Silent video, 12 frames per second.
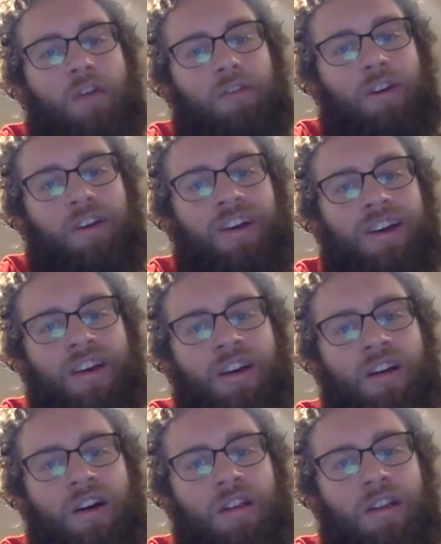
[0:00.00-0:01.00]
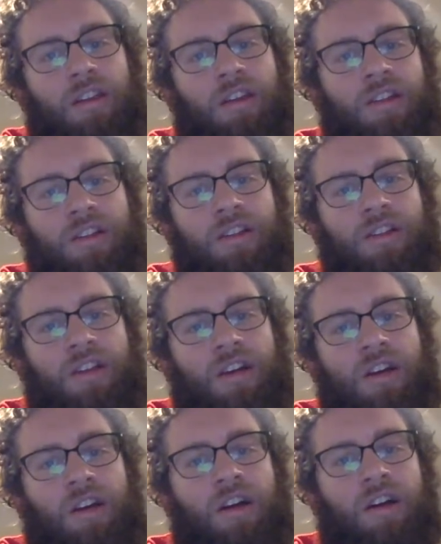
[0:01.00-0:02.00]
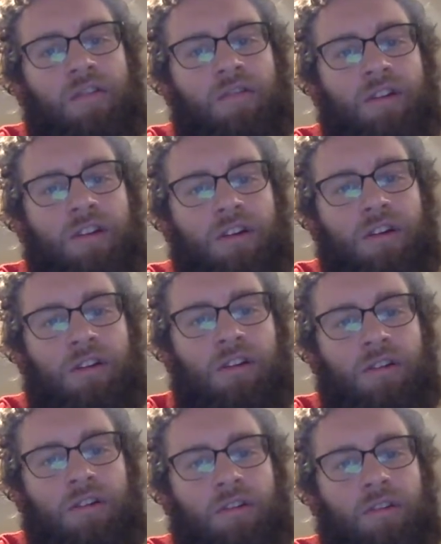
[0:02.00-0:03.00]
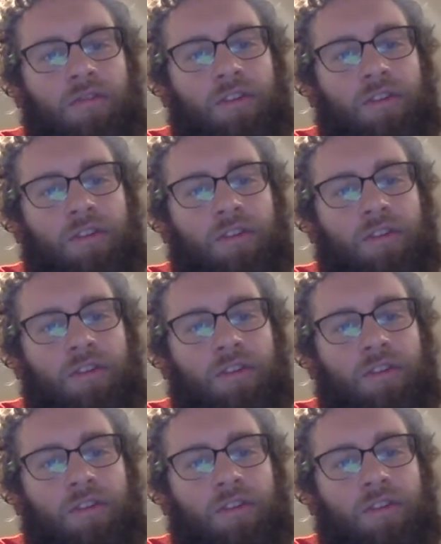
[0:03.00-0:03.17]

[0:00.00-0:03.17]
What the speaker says: Forget all the things that I've done,